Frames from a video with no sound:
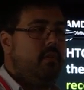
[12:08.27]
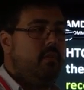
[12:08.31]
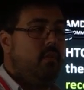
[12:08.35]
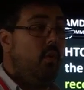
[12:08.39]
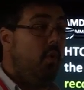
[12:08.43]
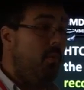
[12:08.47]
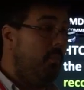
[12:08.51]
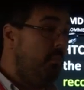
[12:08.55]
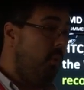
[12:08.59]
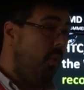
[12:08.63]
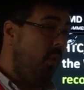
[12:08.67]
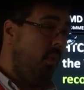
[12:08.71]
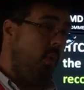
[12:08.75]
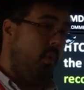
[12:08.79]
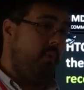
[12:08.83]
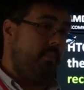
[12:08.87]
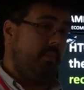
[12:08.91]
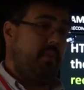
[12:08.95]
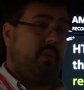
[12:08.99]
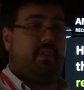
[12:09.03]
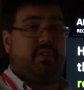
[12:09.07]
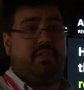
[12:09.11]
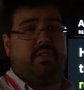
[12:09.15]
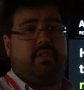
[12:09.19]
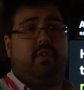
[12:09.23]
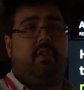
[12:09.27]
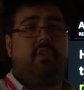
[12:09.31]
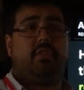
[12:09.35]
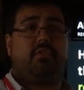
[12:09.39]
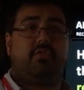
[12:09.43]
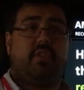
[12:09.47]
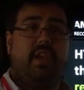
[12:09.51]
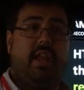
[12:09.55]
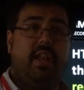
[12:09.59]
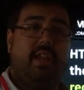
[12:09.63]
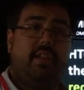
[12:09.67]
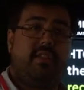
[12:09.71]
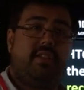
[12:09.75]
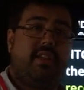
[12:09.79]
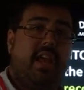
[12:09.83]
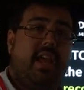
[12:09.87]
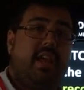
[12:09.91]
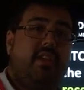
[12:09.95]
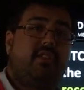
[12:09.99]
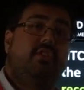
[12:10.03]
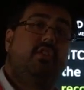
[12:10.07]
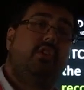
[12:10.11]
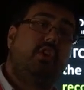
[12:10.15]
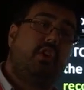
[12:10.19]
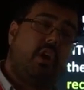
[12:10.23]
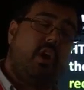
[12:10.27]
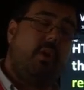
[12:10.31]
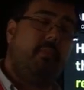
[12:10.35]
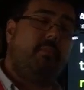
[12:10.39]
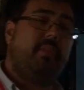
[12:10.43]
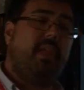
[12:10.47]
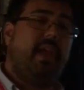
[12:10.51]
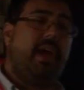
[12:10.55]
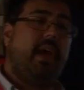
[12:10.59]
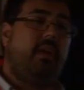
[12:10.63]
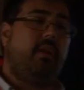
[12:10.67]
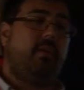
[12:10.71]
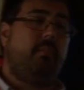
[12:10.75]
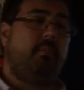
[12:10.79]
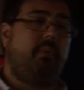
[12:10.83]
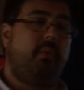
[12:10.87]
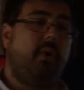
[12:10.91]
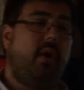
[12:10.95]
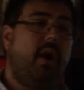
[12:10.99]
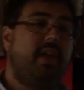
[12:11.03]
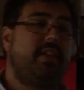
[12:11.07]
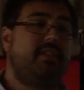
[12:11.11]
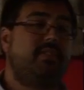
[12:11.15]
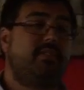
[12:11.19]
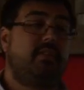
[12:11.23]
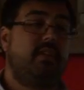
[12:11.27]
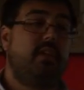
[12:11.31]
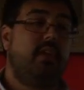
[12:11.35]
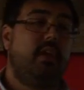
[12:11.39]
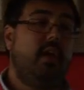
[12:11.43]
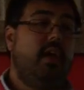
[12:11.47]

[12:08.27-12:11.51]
or more because of the Australia tax. You can come down in price.